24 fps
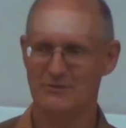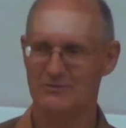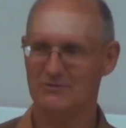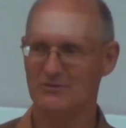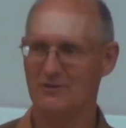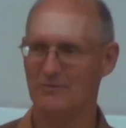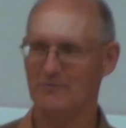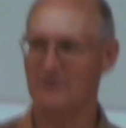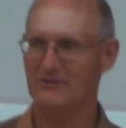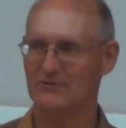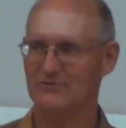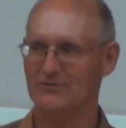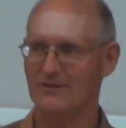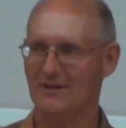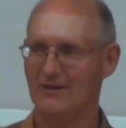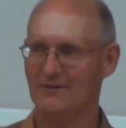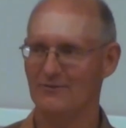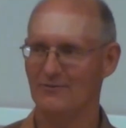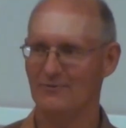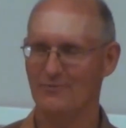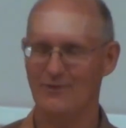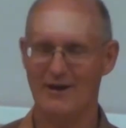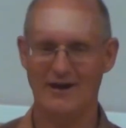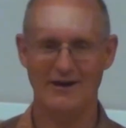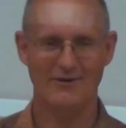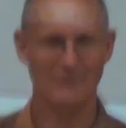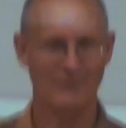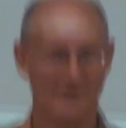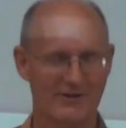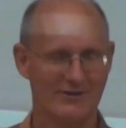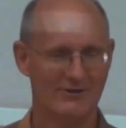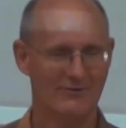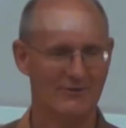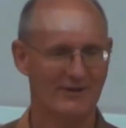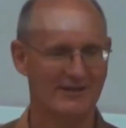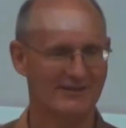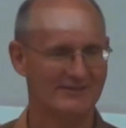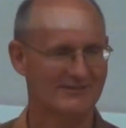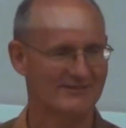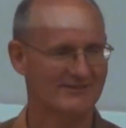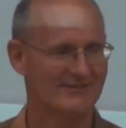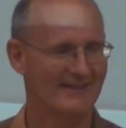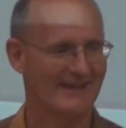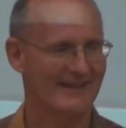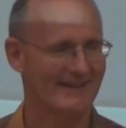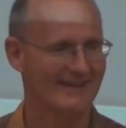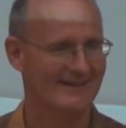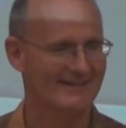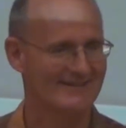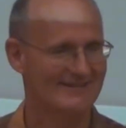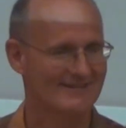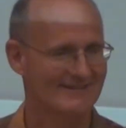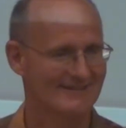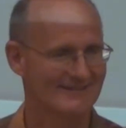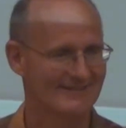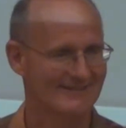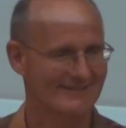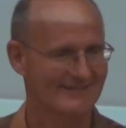There's nobody who said, wow, what a great sage.